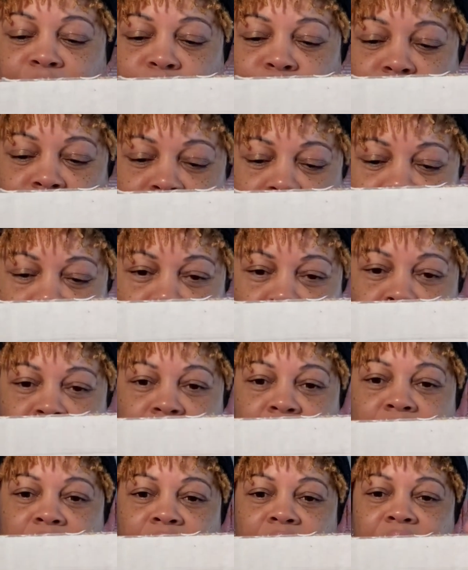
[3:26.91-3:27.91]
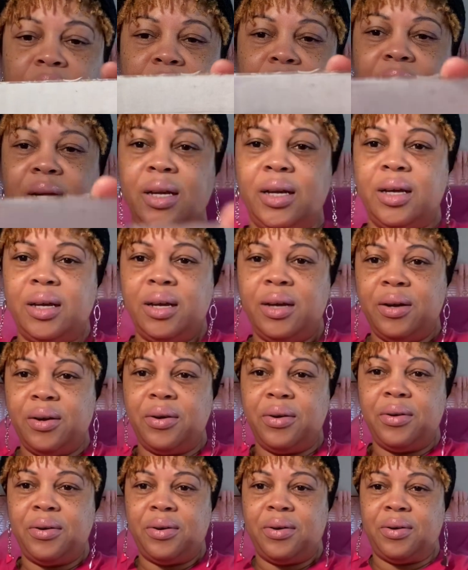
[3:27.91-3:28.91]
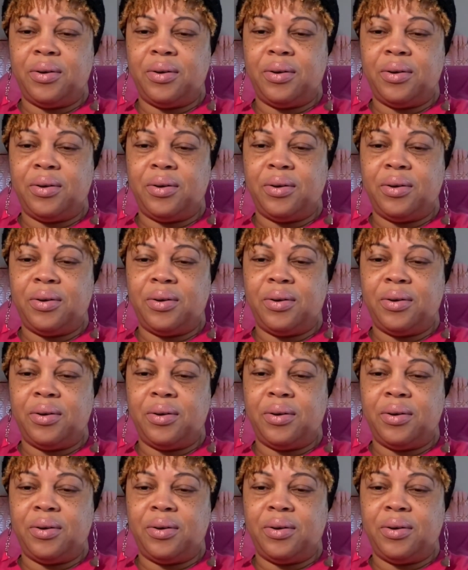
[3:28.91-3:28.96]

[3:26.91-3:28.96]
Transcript: what's going on in here.